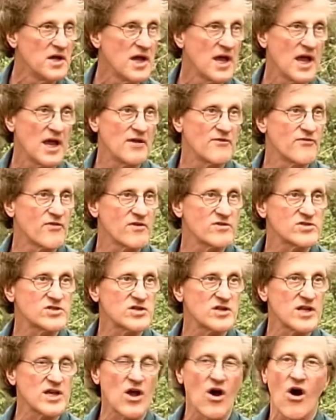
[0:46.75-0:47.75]
and
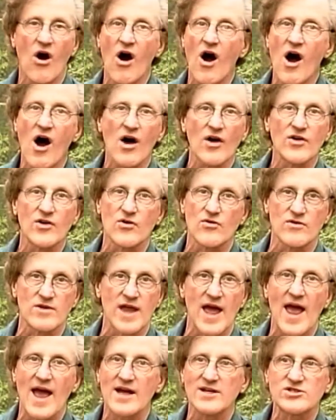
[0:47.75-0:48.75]
virtually all your
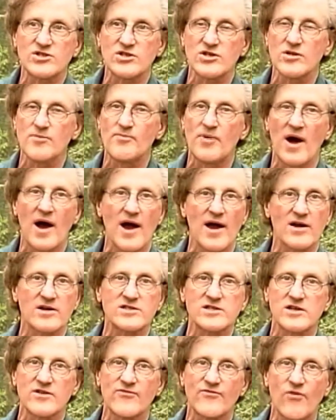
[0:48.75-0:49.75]
national parks
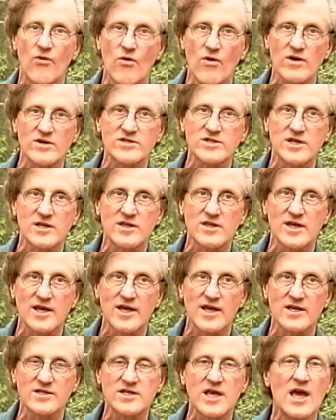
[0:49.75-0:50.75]
and forests and
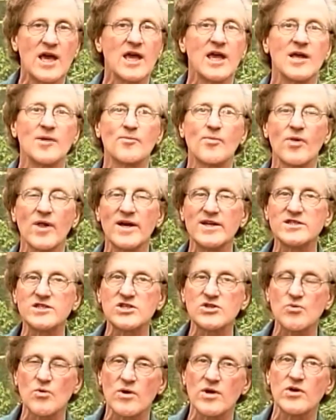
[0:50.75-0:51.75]
things, in
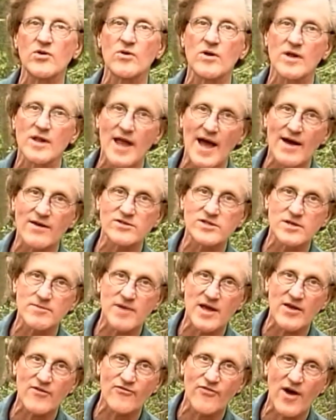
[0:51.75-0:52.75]
places where you are allowed to
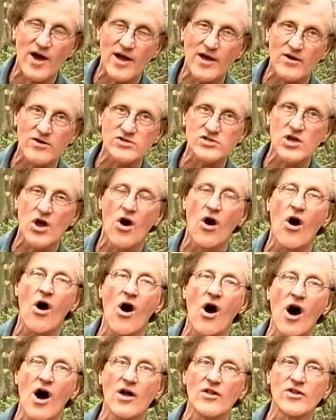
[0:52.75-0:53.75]
make fires,
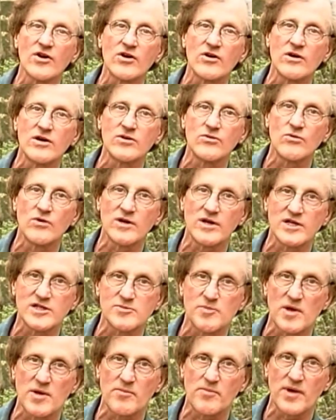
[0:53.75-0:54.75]
all the good wood has
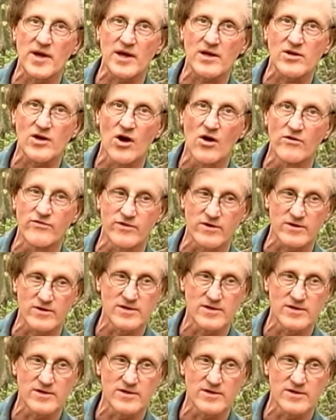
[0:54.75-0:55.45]
been picked over.